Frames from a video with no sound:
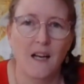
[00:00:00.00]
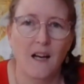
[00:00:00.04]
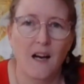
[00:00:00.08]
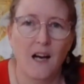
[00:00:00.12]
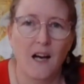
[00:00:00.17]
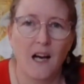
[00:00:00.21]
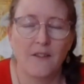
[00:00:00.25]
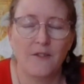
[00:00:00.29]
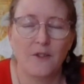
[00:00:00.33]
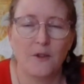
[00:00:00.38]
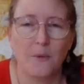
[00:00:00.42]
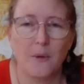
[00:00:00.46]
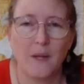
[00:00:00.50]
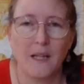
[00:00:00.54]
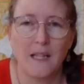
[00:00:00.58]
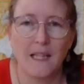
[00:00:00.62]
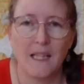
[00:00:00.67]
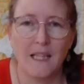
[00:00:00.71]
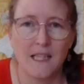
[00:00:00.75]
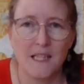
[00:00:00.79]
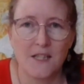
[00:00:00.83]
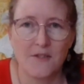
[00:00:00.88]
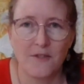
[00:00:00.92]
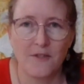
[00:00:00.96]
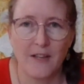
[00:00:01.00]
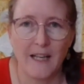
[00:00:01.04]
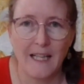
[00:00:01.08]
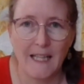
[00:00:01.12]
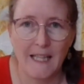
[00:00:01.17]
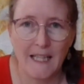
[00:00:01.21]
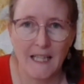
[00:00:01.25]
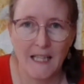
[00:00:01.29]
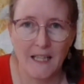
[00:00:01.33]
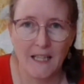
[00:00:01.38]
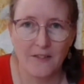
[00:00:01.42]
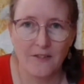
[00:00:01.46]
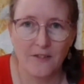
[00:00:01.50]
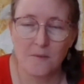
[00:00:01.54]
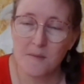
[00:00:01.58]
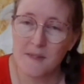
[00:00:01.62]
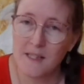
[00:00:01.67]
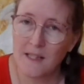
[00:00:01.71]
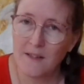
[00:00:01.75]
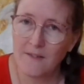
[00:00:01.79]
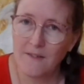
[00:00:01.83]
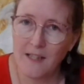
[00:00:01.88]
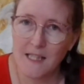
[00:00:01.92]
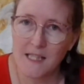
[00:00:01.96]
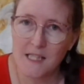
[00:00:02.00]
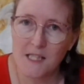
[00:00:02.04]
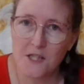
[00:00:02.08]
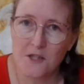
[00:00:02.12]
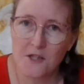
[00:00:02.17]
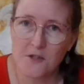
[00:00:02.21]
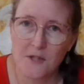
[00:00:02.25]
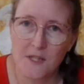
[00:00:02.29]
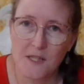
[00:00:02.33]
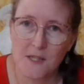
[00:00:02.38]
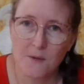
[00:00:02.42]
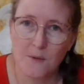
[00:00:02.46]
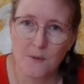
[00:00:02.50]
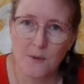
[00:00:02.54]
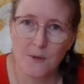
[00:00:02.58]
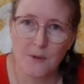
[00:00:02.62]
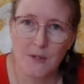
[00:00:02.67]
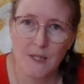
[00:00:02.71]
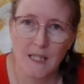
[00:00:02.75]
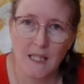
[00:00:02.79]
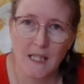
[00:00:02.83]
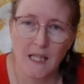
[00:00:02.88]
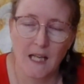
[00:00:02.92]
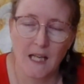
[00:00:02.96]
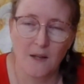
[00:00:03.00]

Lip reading: Hi everyone, it's Rayleigh here from Sunflower Stitcheries and Quilting,